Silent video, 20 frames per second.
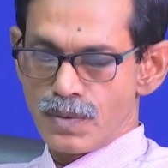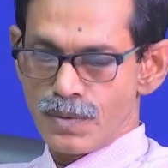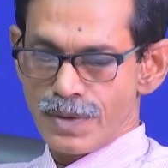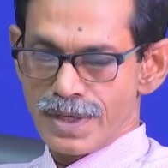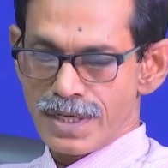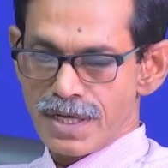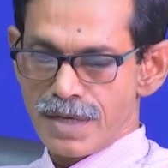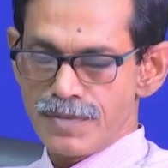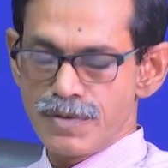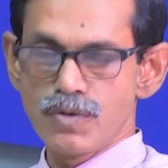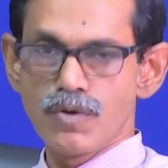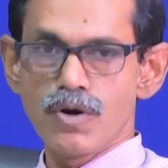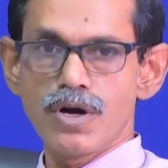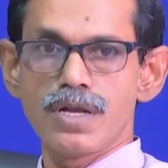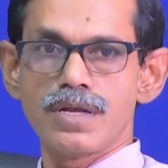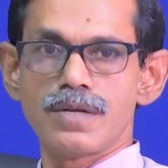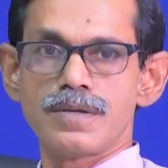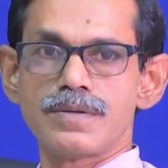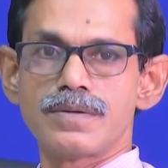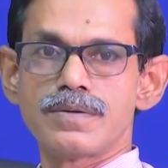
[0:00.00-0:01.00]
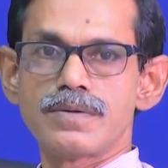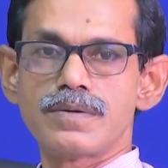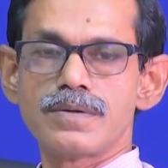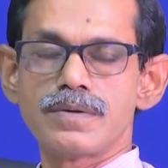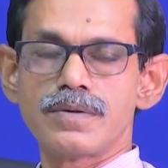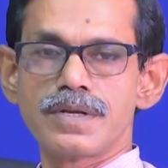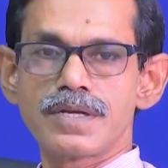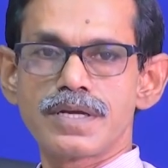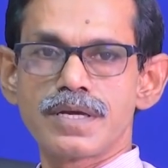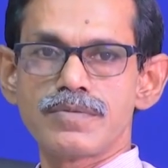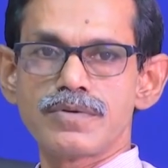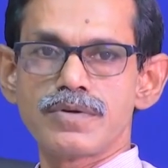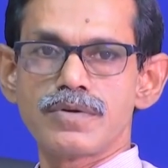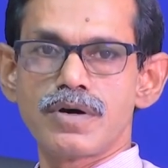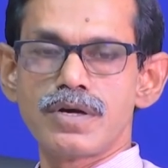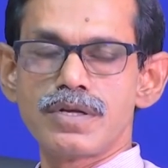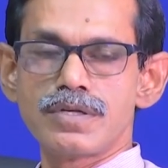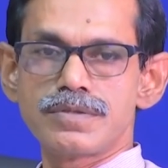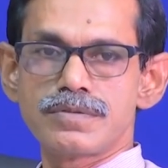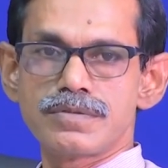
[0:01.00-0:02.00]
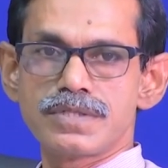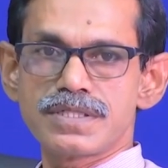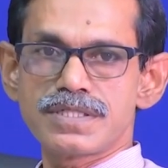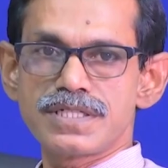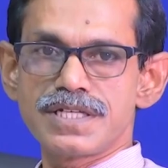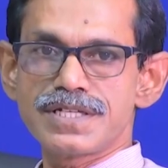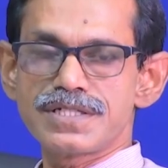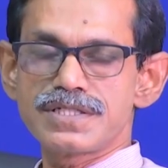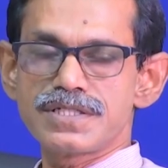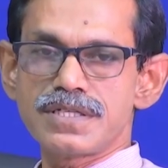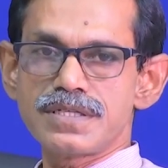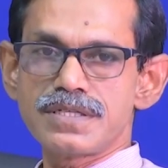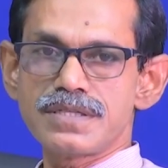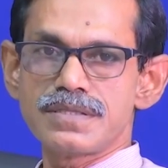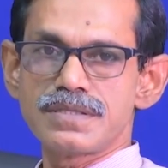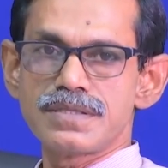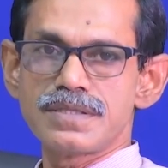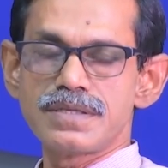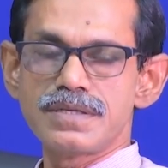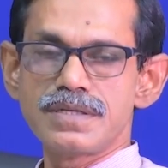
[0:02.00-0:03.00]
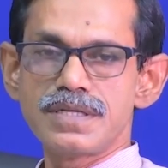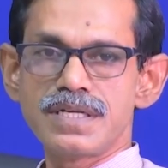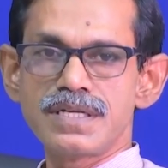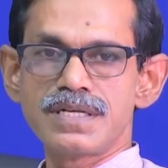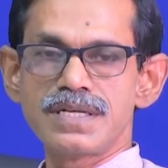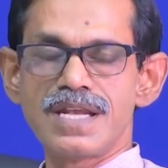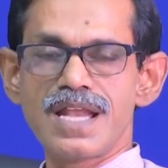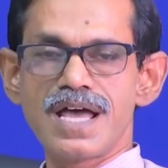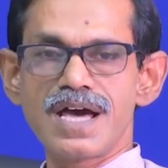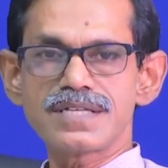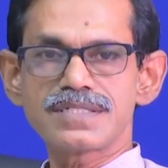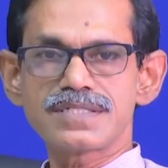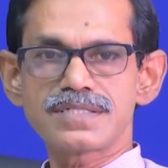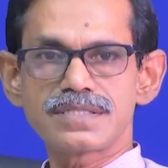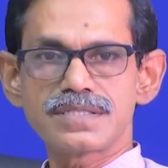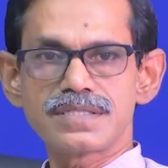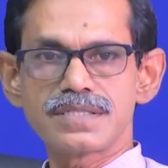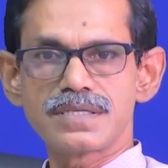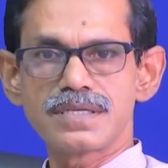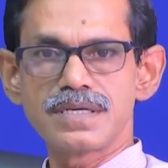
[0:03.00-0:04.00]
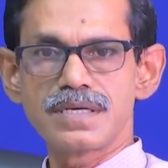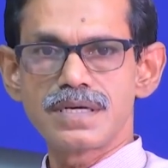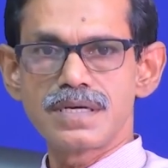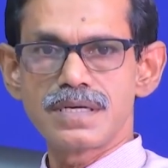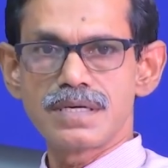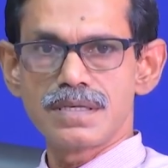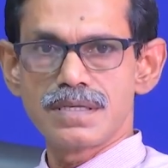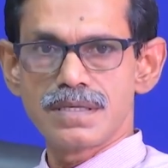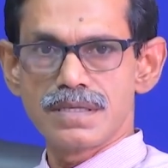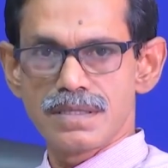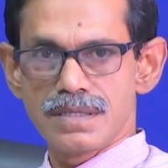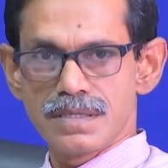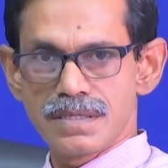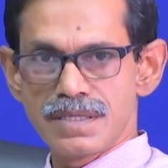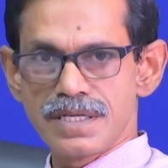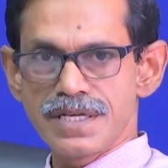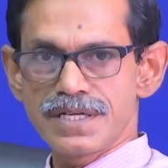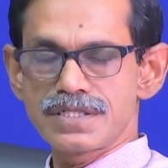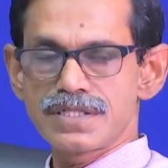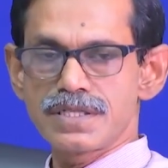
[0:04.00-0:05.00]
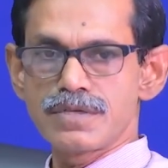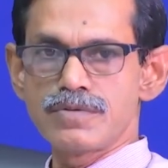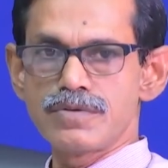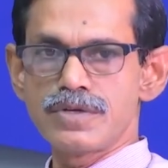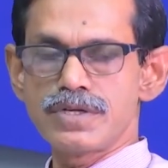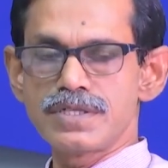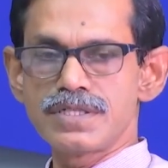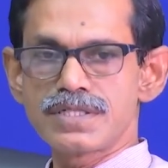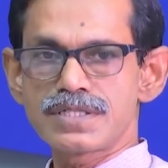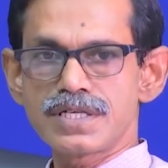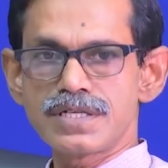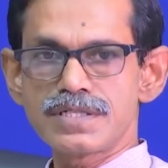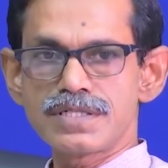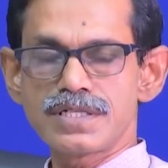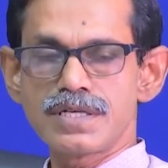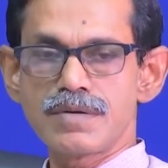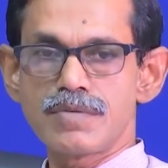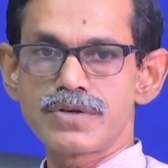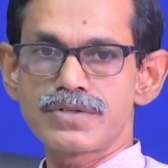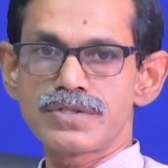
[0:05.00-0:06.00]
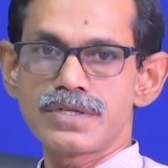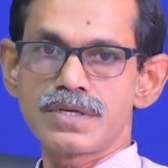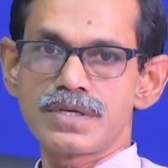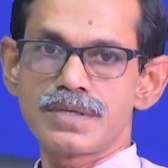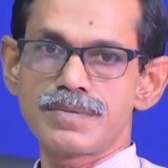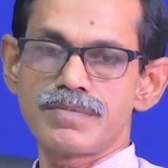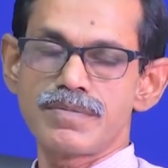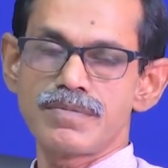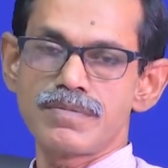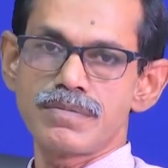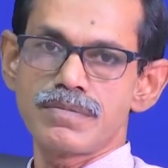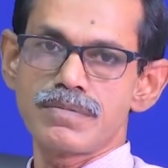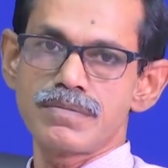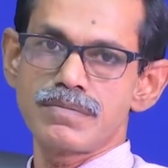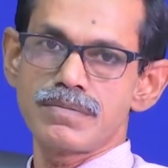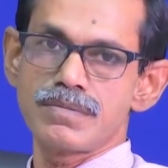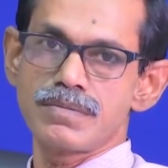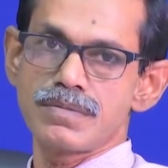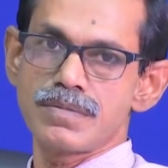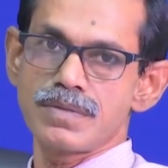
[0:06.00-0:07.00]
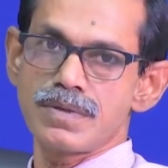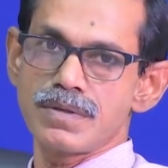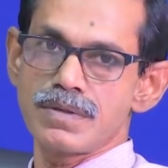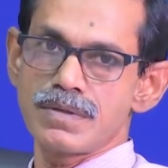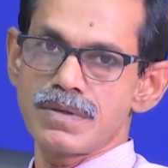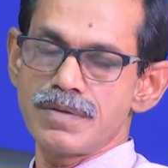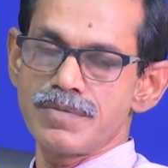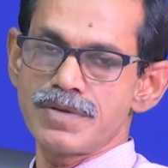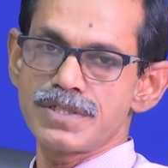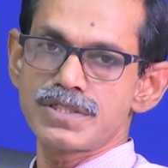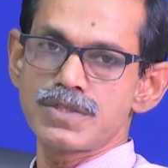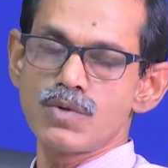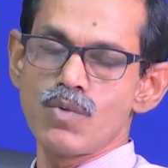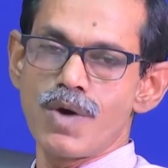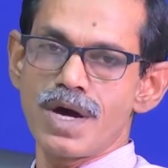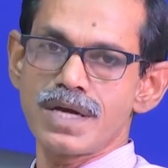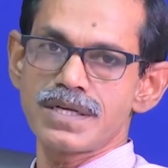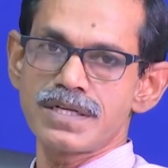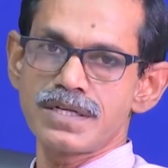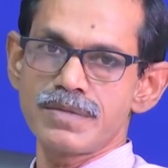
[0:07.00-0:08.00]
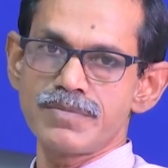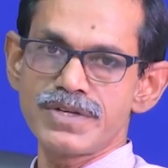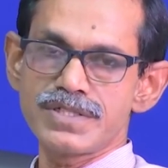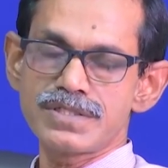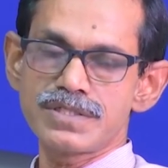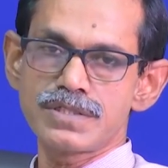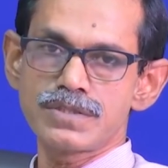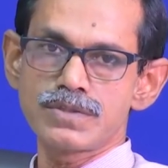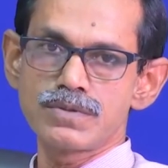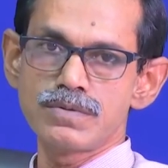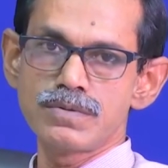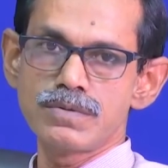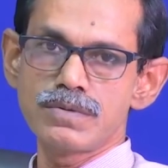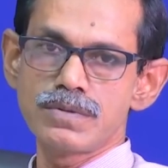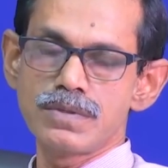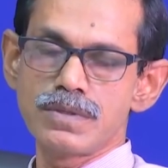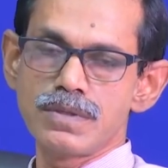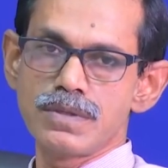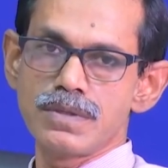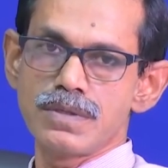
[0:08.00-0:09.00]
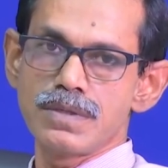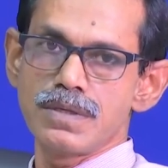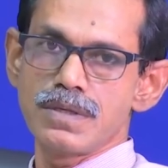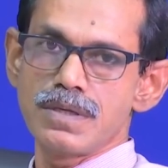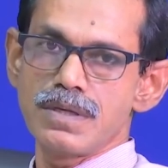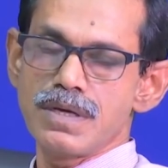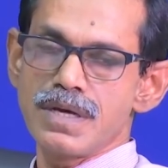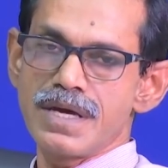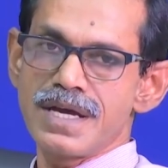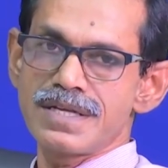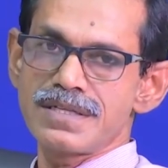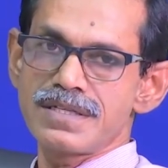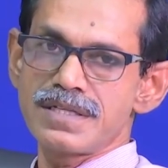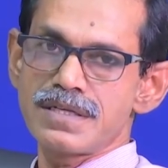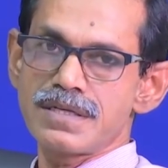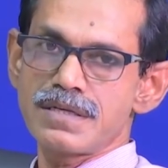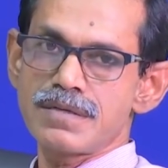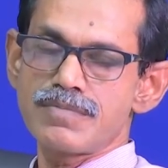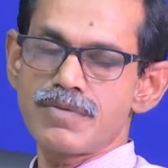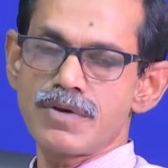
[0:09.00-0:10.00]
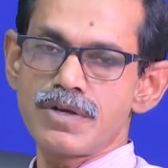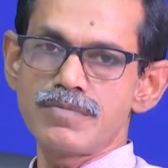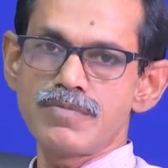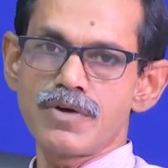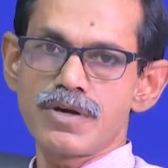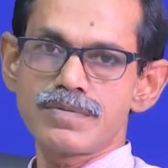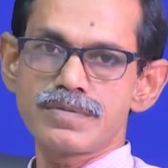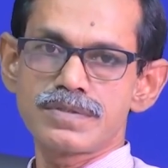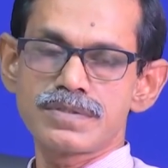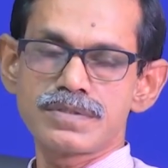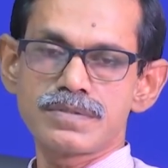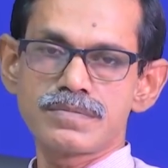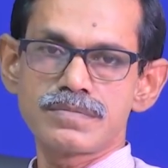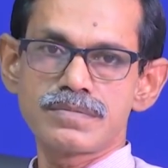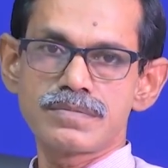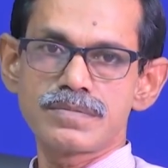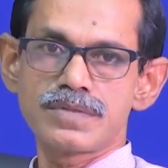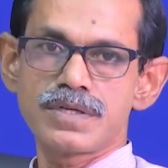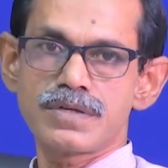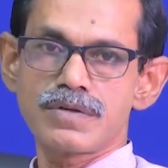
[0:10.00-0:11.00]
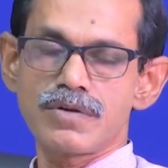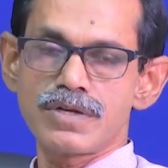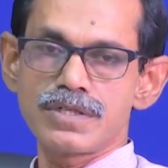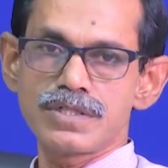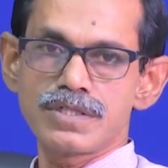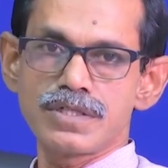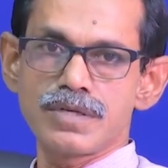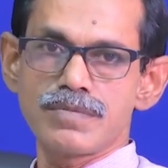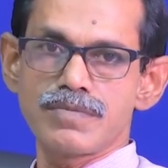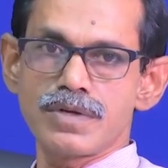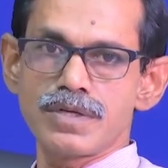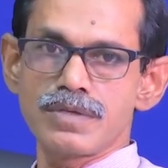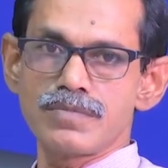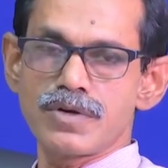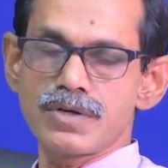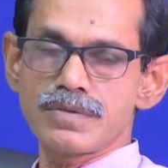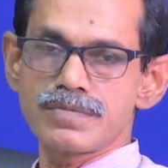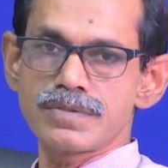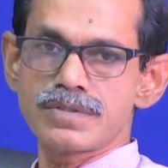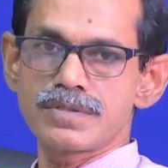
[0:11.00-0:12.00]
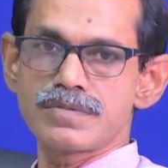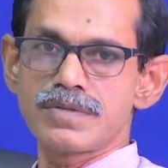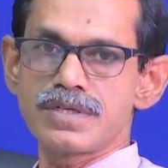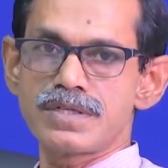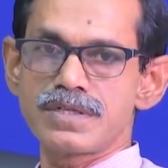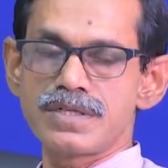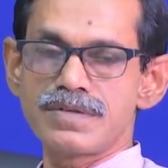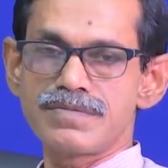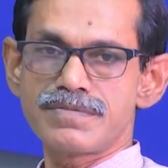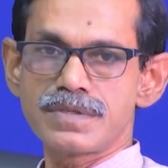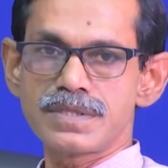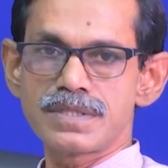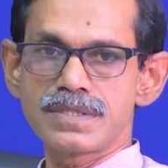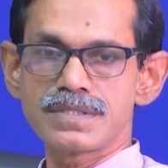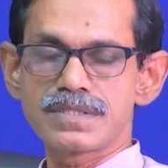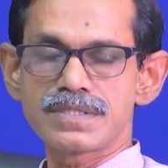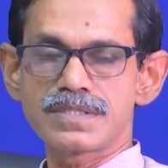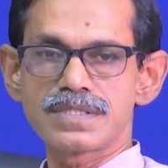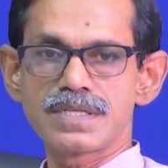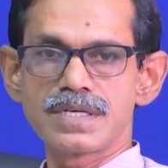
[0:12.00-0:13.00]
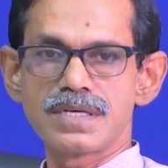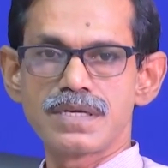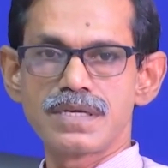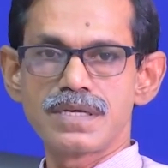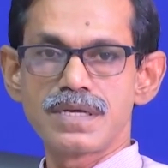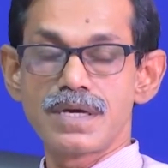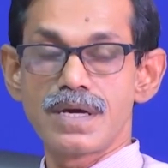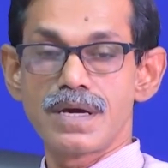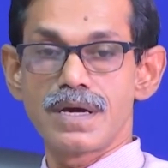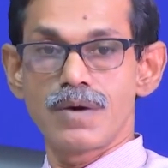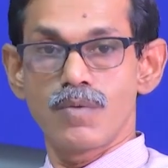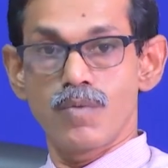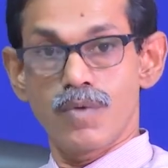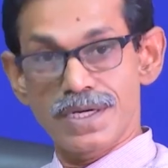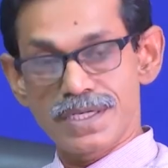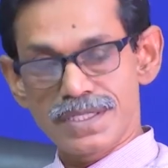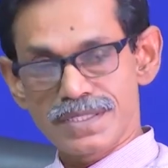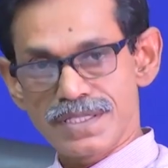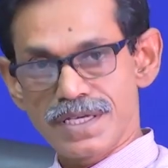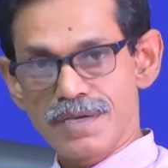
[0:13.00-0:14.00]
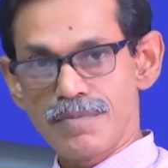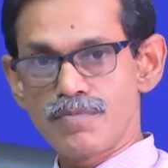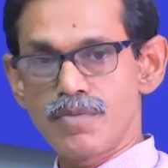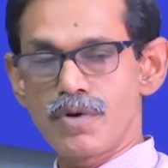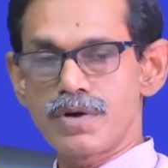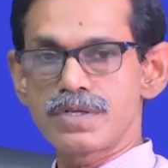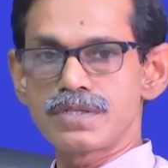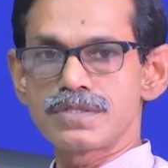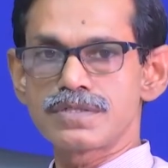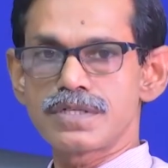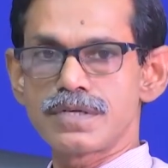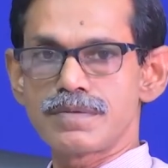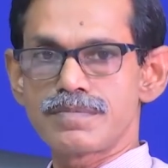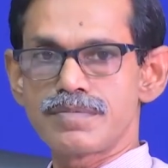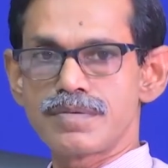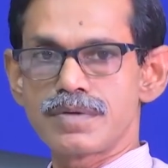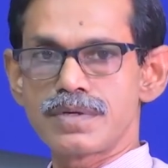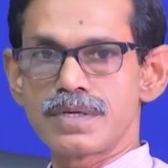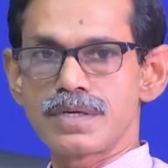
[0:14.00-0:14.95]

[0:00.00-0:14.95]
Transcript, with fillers: Welcome you all to today's lecture. In last lecture we are discussing about the MHC1 and MHC2 and their polymorphism, their origin of polymorphism and difference, what is the importance of